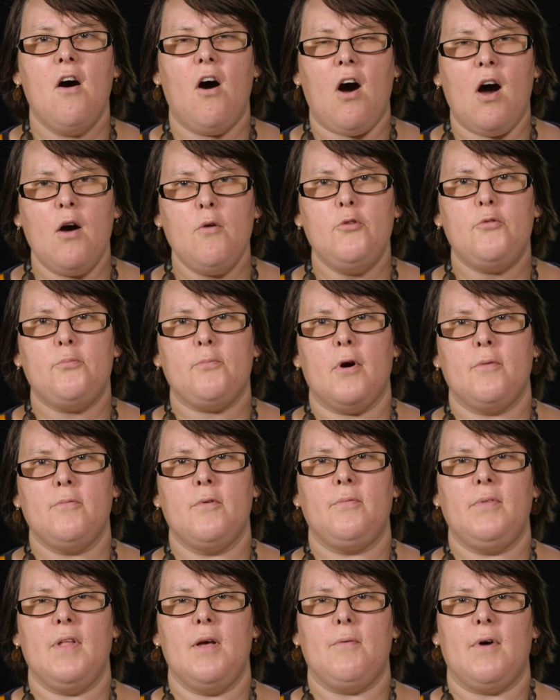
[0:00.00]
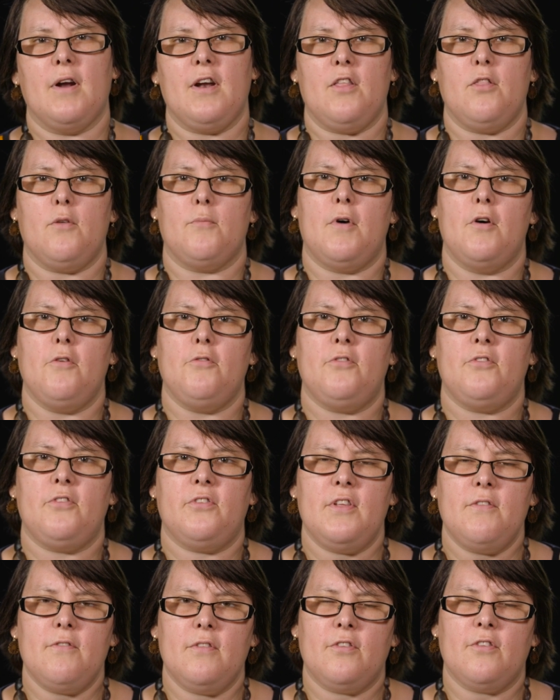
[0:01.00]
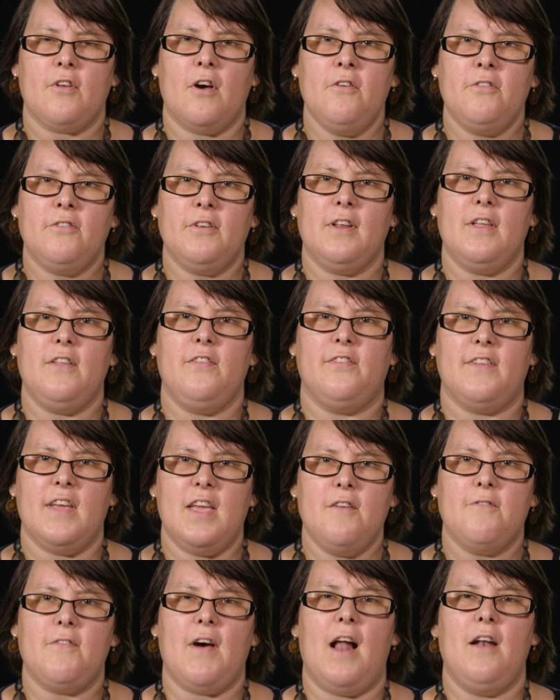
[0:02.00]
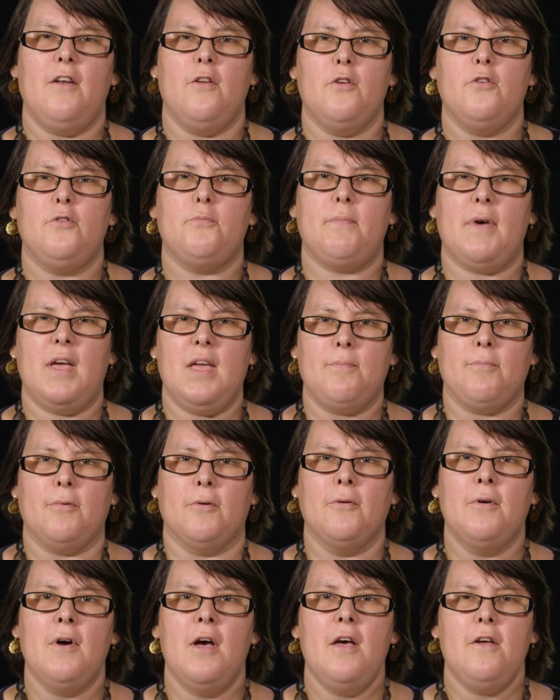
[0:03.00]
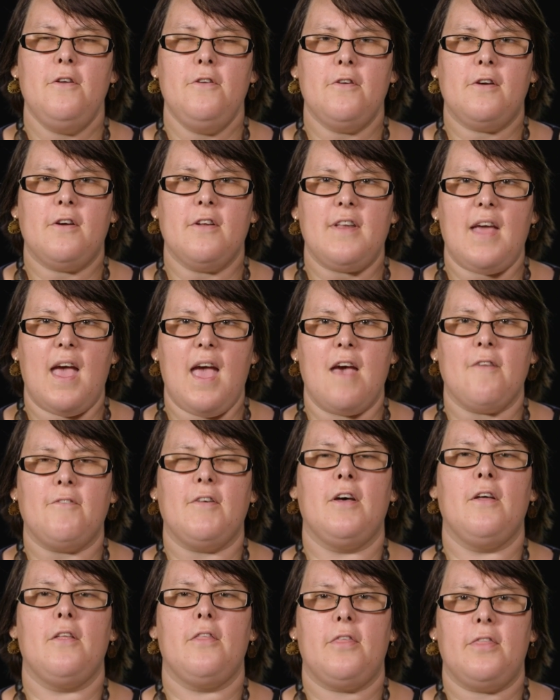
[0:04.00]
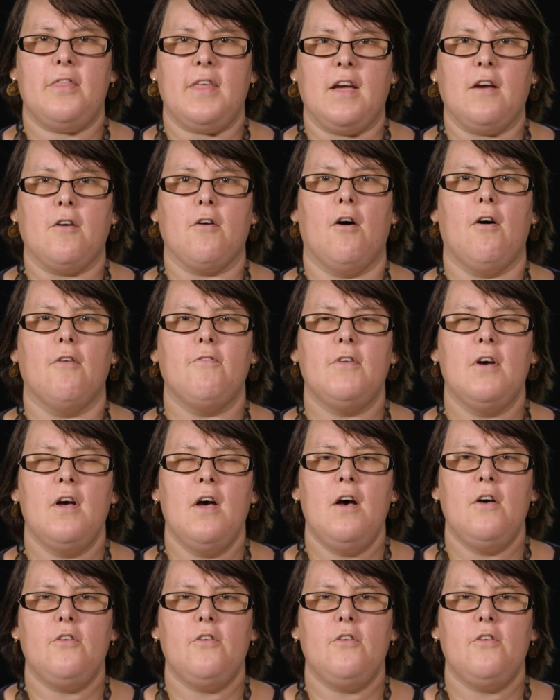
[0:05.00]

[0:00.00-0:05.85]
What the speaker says: I was probably one of the most socially devalued people you could ever think of.